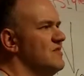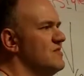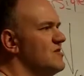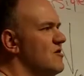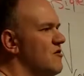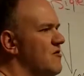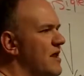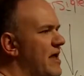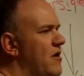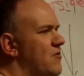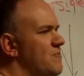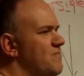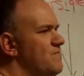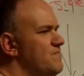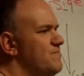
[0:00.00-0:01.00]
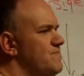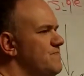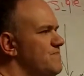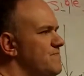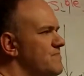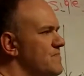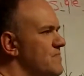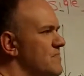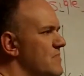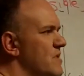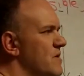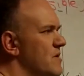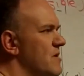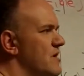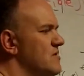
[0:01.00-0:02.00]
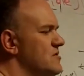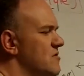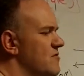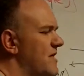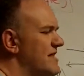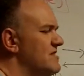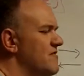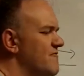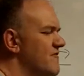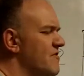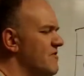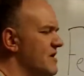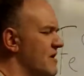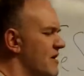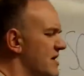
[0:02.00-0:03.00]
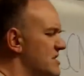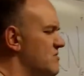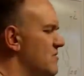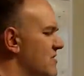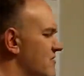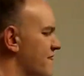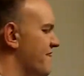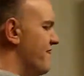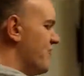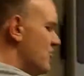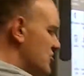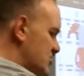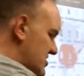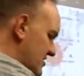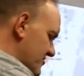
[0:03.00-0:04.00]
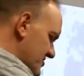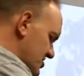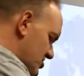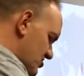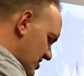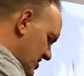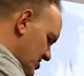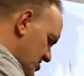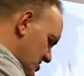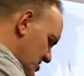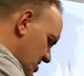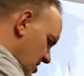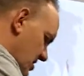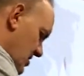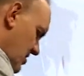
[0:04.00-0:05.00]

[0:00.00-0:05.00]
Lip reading: this go down? And so that's one of the first illustrations